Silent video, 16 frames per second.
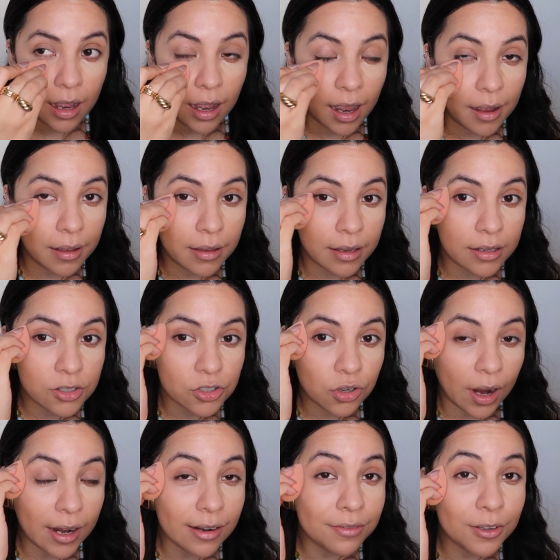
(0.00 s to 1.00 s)
I
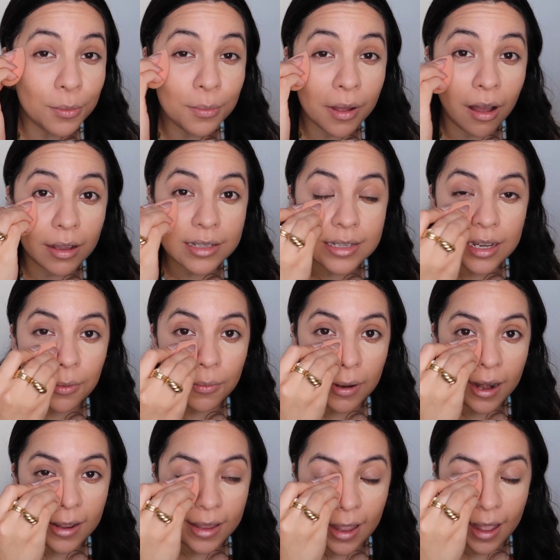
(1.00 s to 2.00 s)
try to film content
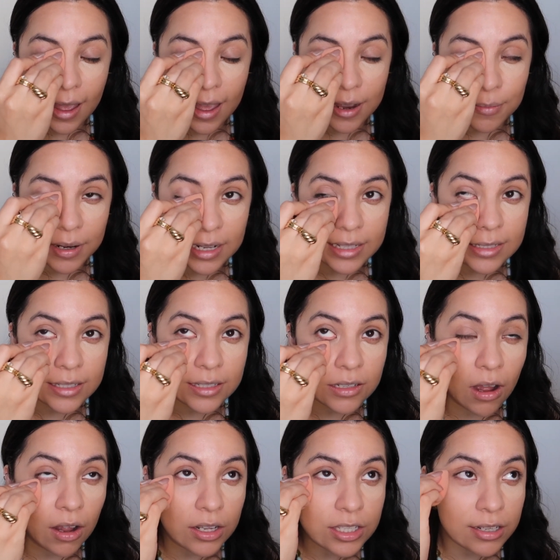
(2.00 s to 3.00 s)
when I can, but it's
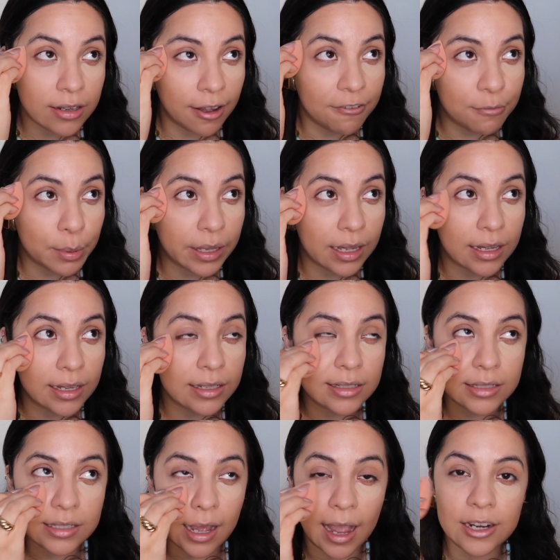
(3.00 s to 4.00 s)
tough
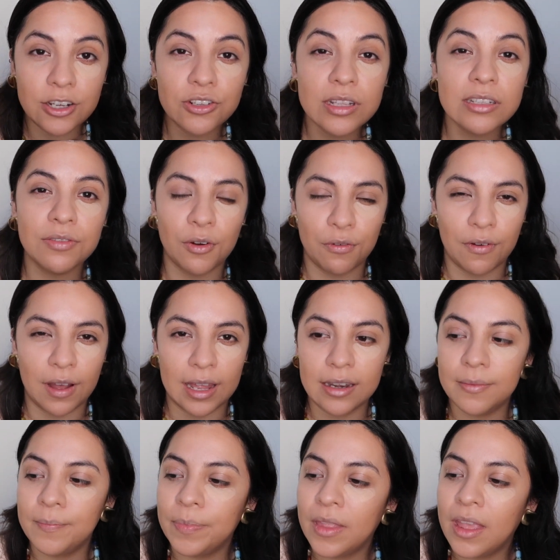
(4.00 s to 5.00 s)
because I do this for fun